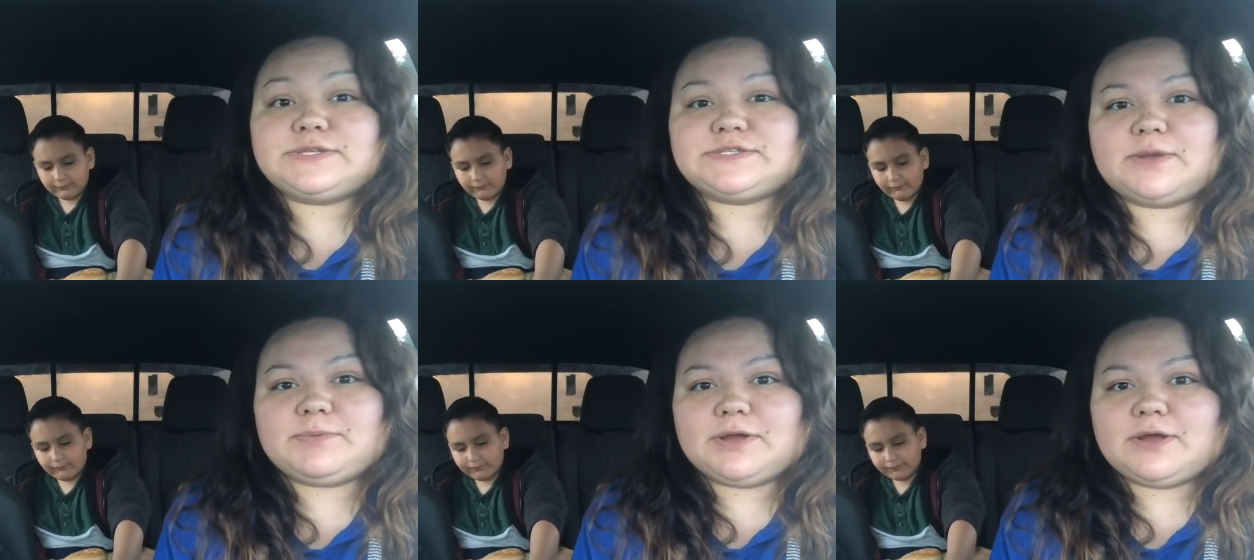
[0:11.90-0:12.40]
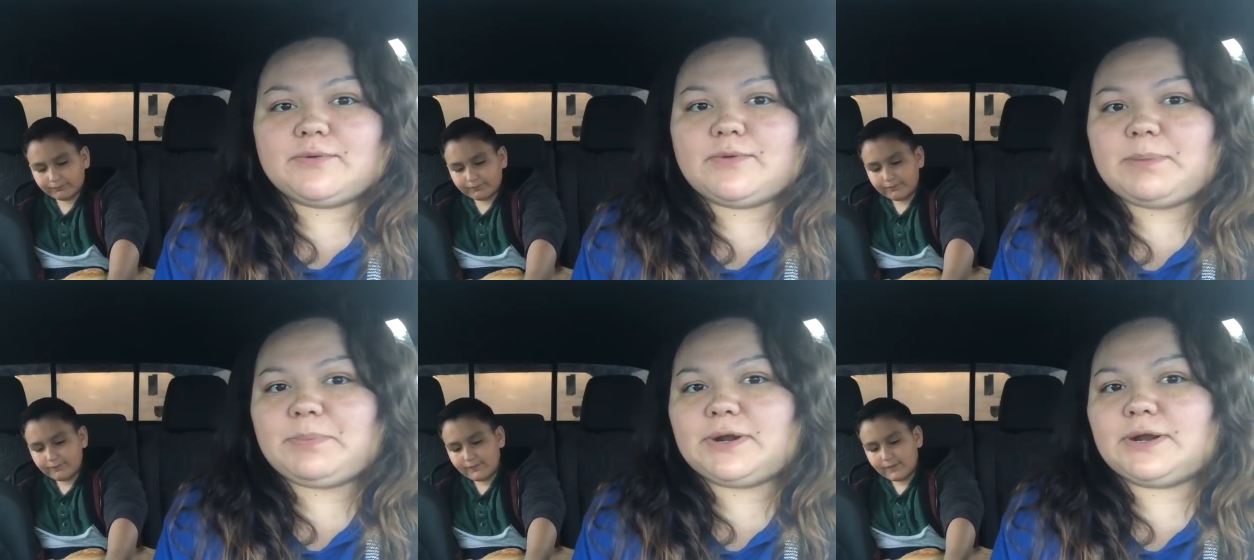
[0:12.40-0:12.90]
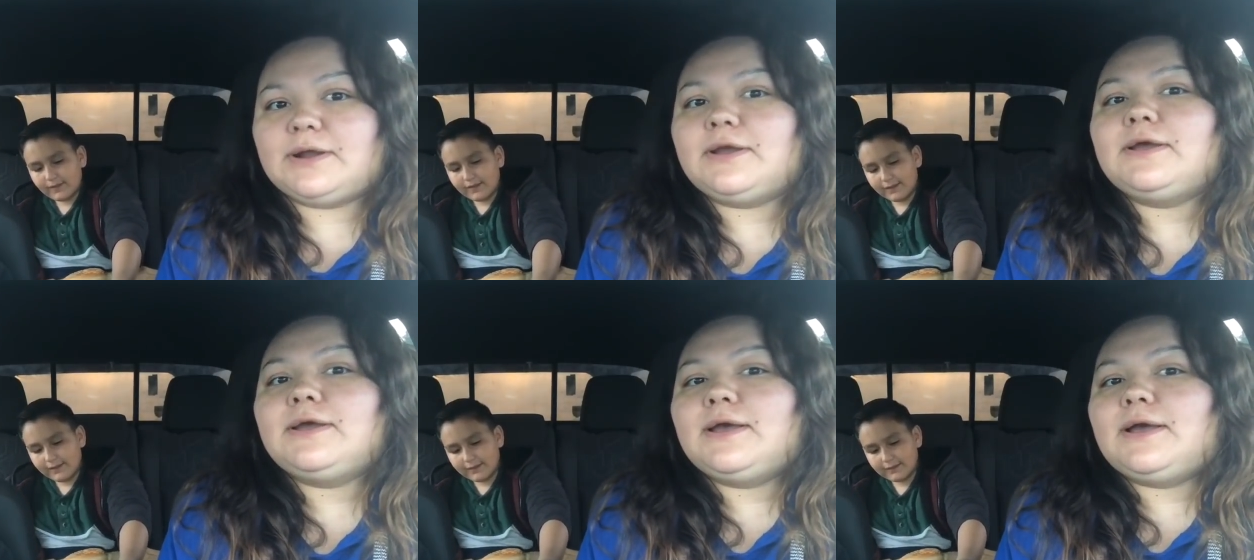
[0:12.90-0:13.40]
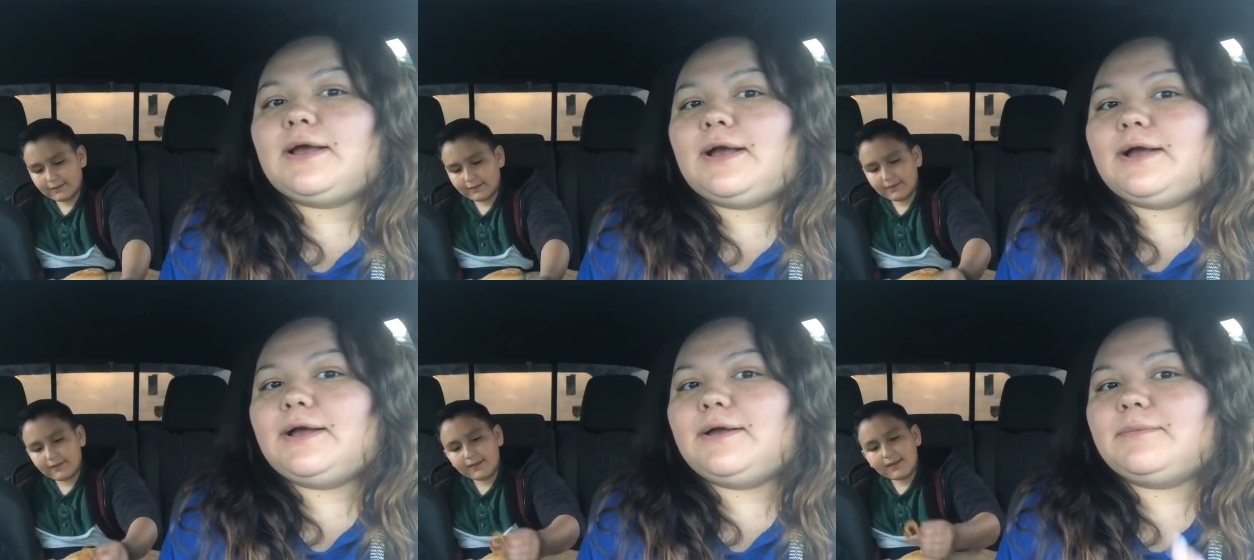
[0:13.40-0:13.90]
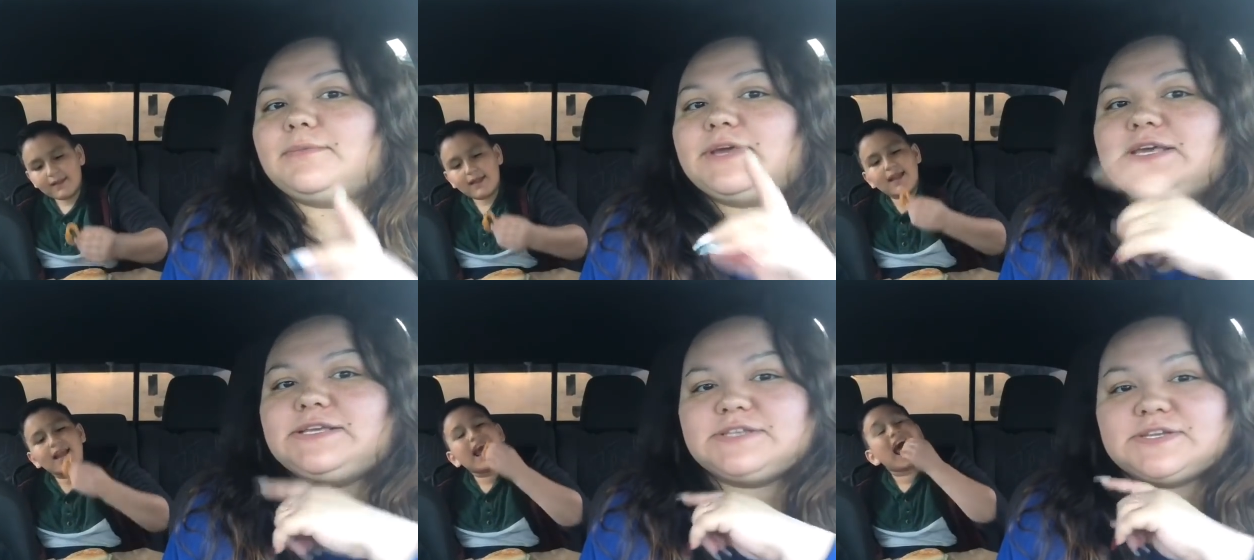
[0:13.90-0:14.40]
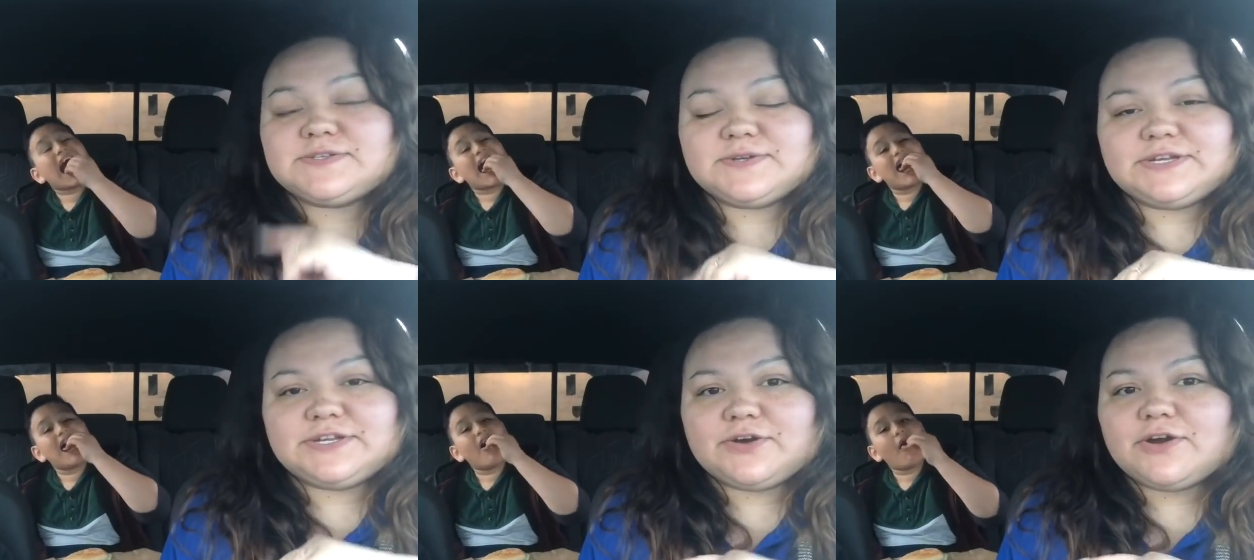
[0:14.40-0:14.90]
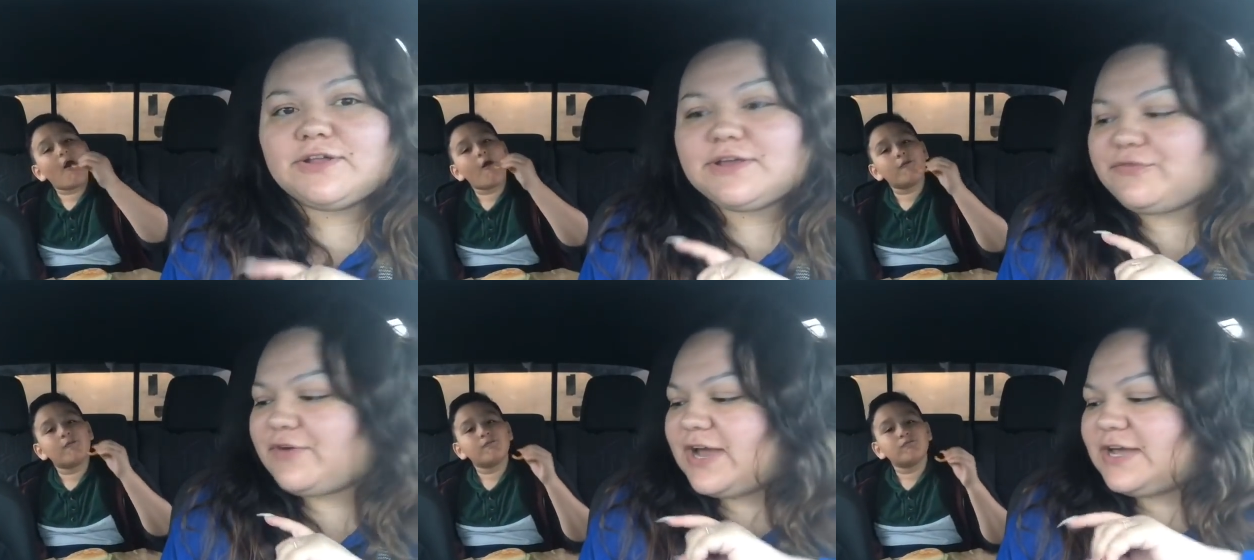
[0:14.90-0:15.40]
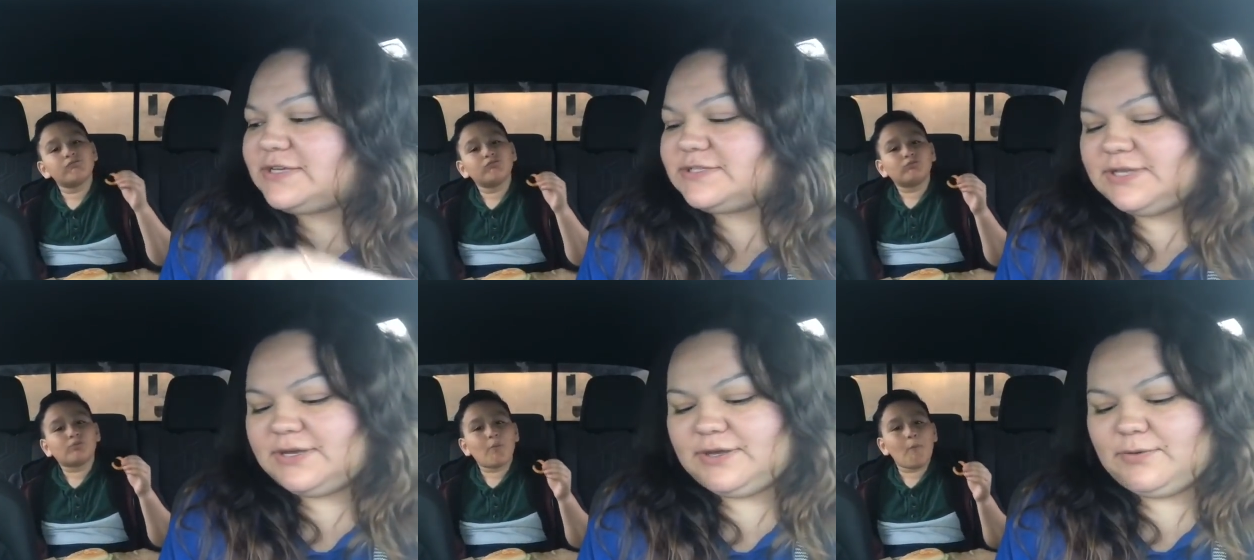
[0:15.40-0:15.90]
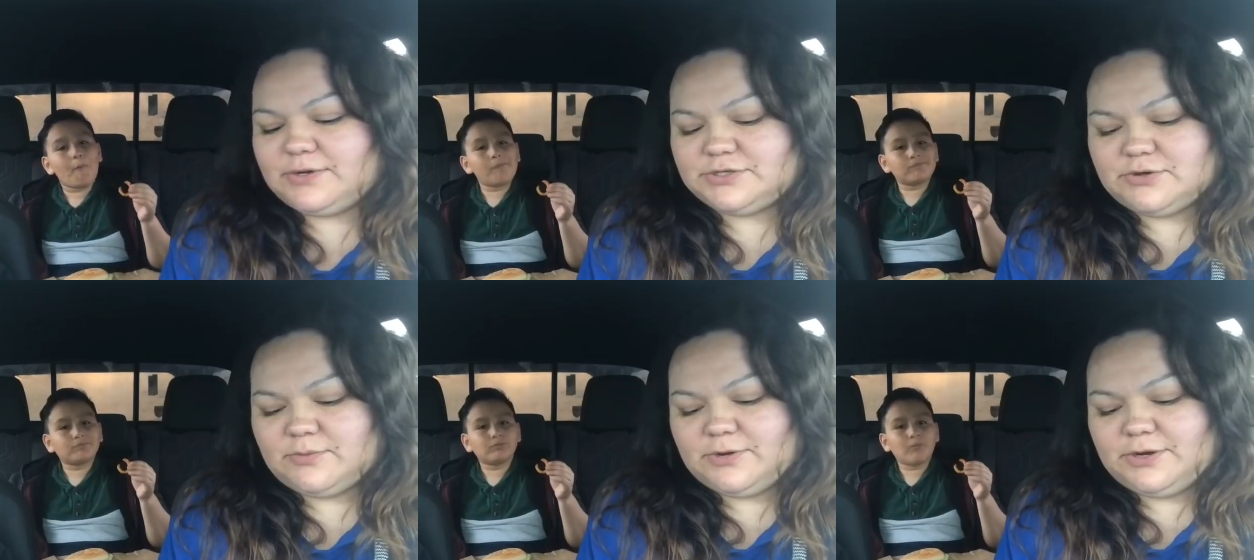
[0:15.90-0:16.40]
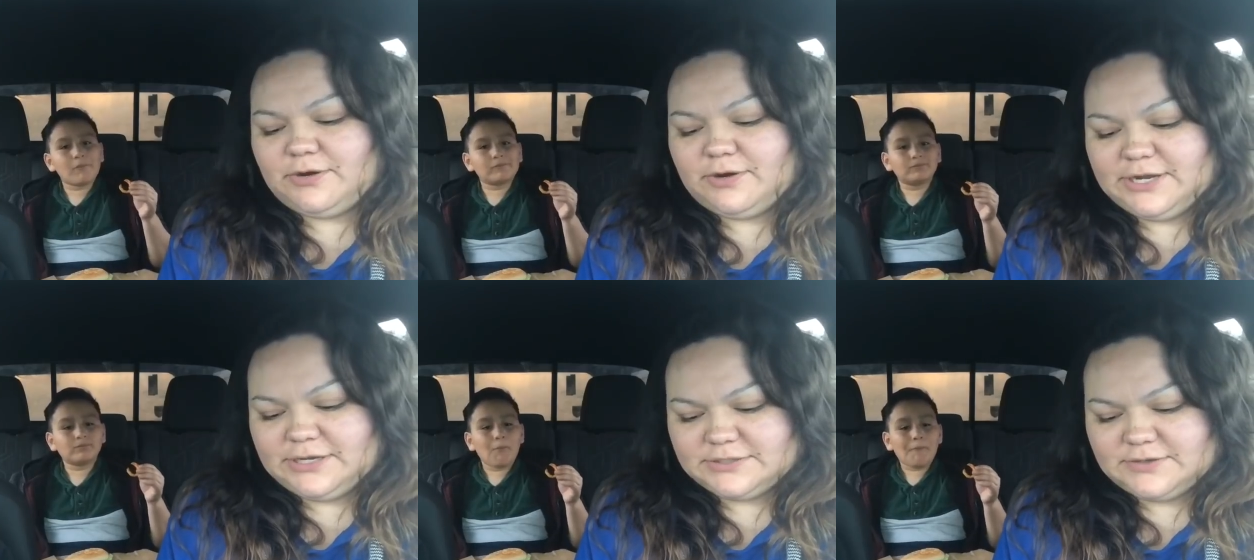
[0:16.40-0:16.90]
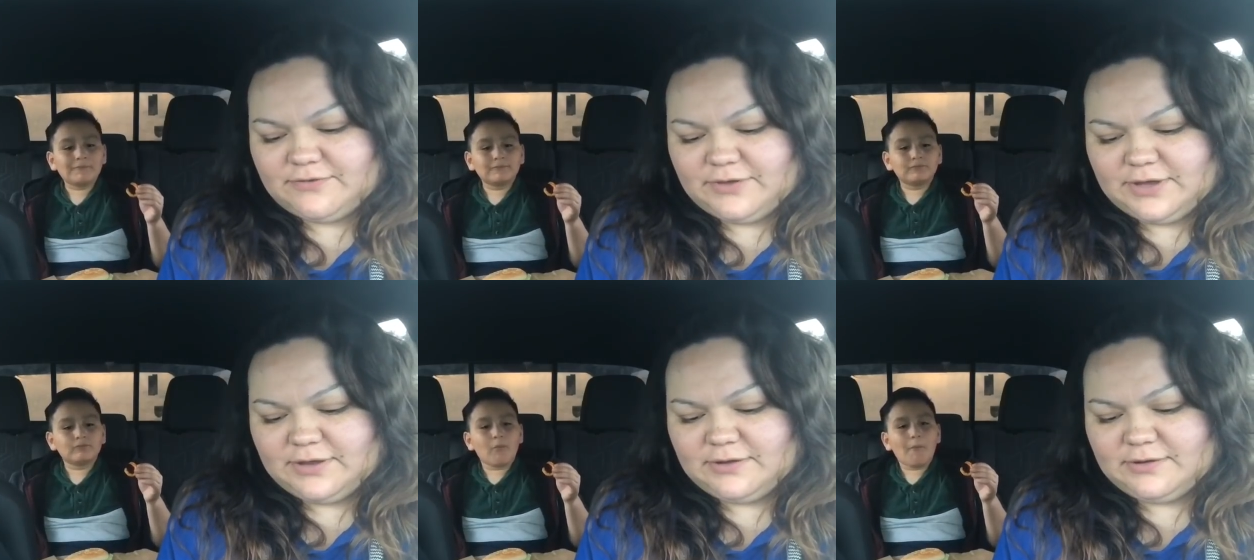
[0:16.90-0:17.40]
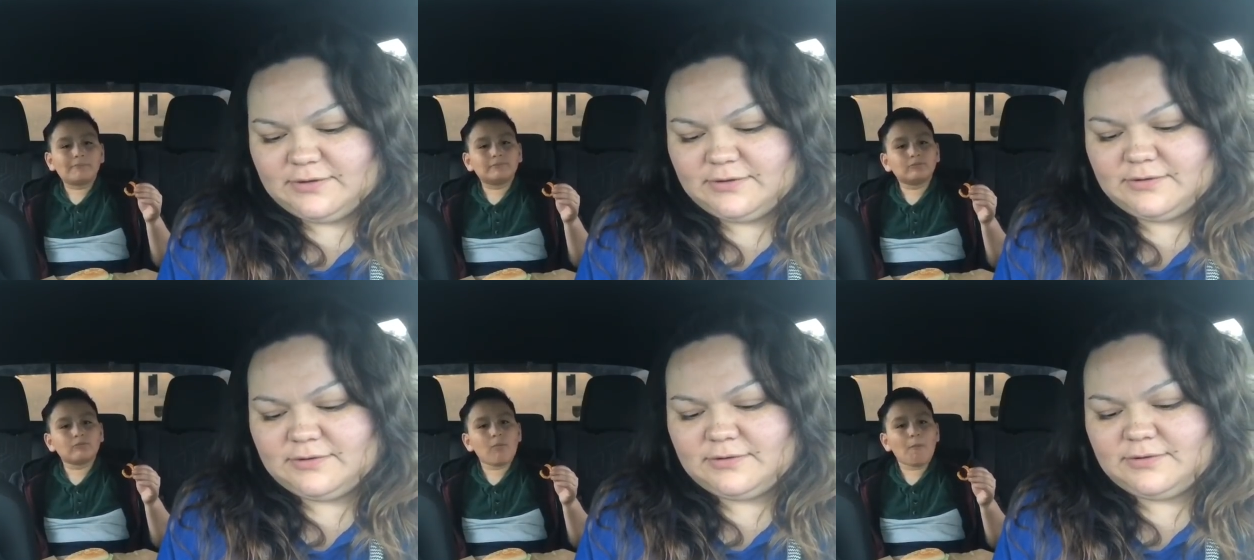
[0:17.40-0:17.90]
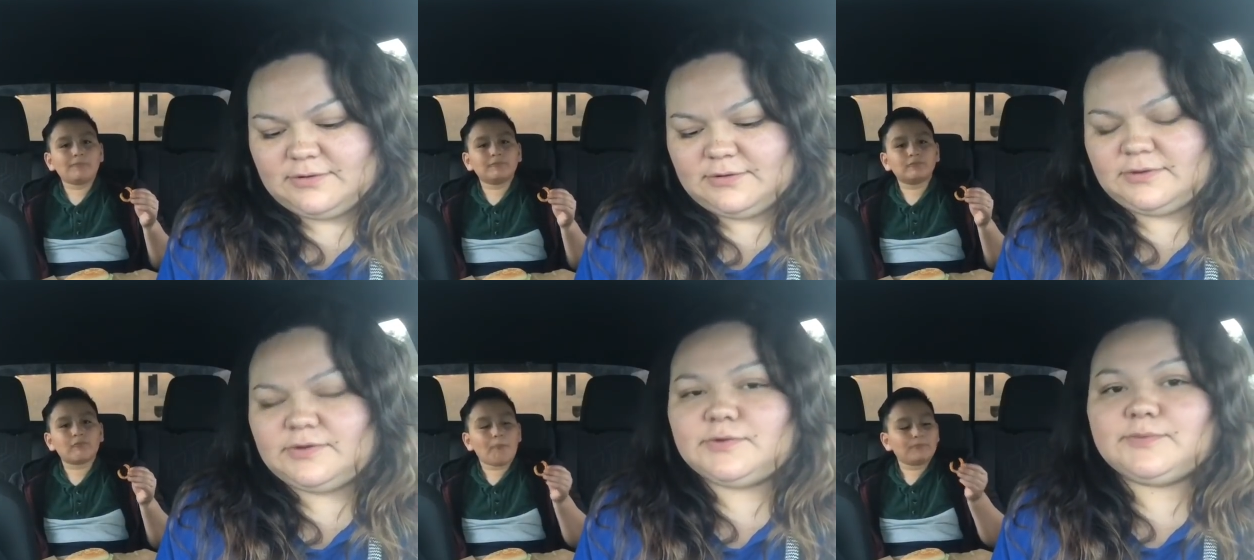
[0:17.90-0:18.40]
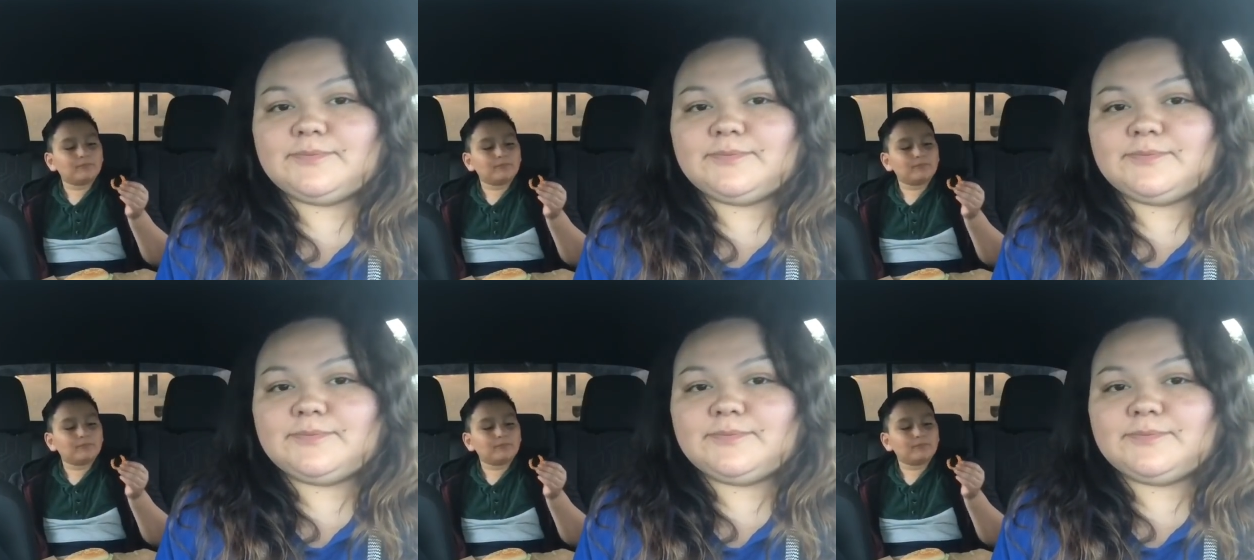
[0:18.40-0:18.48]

Speaker 1: we stopped and got a Whopper. Um, he's also eating curly fries. You want to show him what you're eating, Sophia?
Speaker 2: I'm eating a